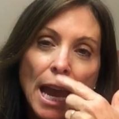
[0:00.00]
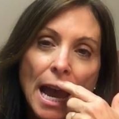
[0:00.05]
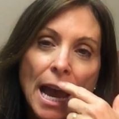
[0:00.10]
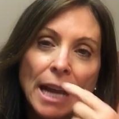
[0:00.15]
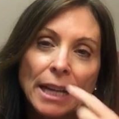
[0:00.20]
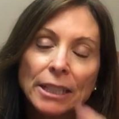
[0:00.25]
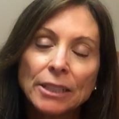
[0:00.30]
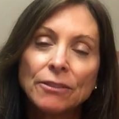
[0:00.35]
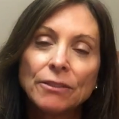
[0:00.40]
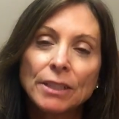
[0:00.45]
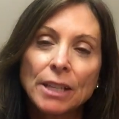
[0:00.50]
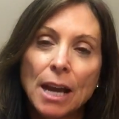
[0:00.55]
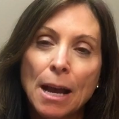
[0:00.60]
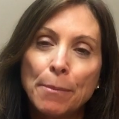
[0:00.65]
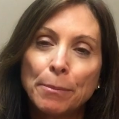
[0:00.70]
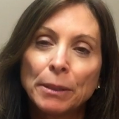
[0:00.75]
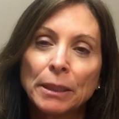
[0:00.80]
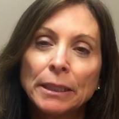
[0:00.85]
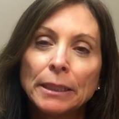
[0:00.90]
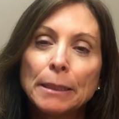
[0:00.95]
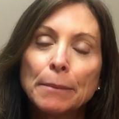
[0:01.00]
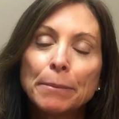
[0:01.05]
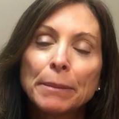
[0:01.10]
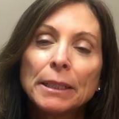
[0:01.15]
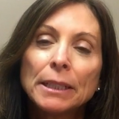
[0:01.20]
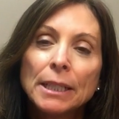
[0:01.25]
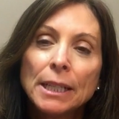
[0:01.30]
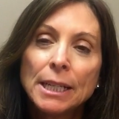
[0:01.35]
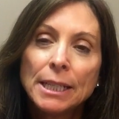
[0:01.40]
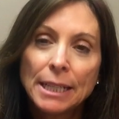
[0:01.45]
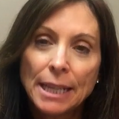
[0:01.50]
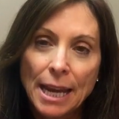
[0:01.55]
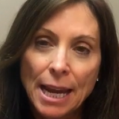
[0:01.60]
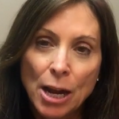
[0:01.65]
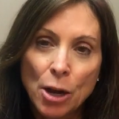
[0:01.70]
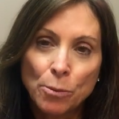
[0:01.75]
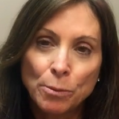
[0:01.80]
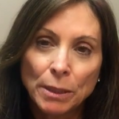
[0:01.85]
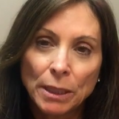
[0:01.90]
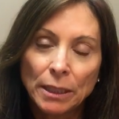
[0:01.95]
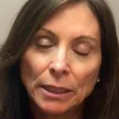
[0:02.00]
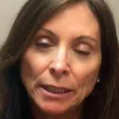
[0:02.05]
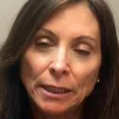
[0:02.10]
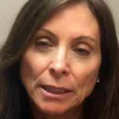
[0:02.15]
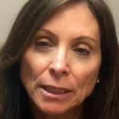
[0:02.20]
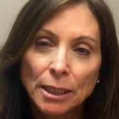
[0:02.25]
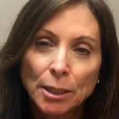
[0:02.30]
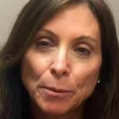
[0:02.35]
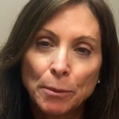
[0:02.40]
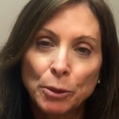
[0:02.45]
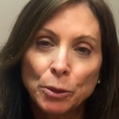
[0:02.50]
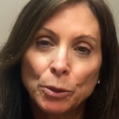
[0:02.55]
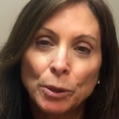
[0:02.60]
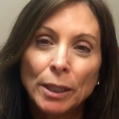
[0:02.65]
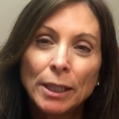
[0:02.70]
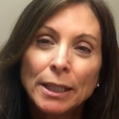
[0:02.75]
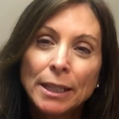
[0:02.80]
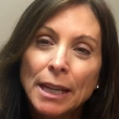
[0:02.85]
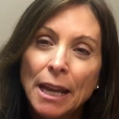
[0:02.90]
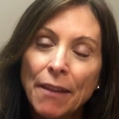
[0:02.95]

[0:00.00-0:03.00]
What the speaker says: active top lip to help clean the spoon.